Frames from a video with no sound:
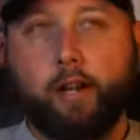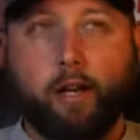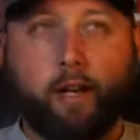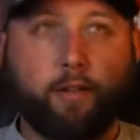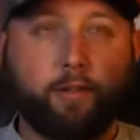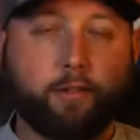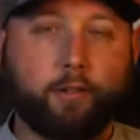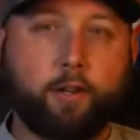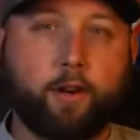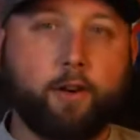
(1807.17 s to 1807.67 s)

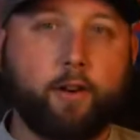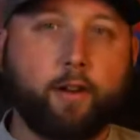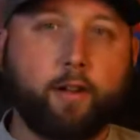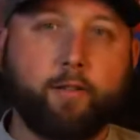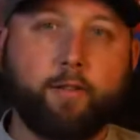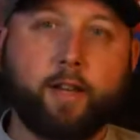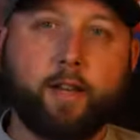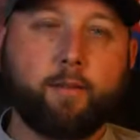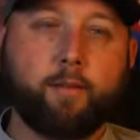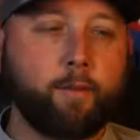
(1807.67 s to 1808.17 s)
skirt
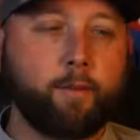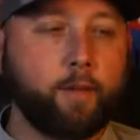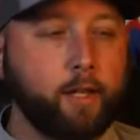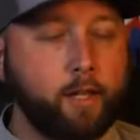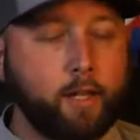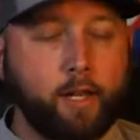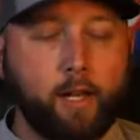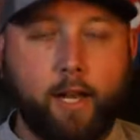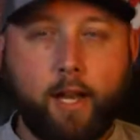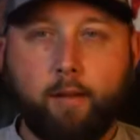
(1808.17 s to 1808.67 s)
of them.
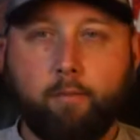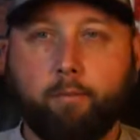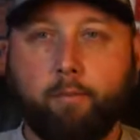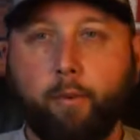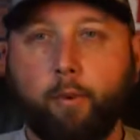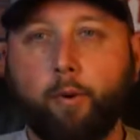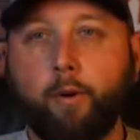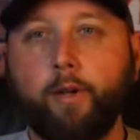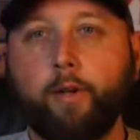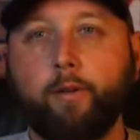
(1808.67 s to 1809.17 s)
And
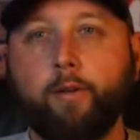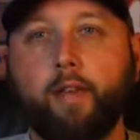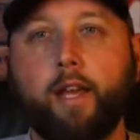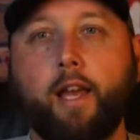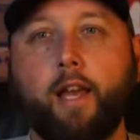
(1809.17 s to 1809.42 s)
boy, do they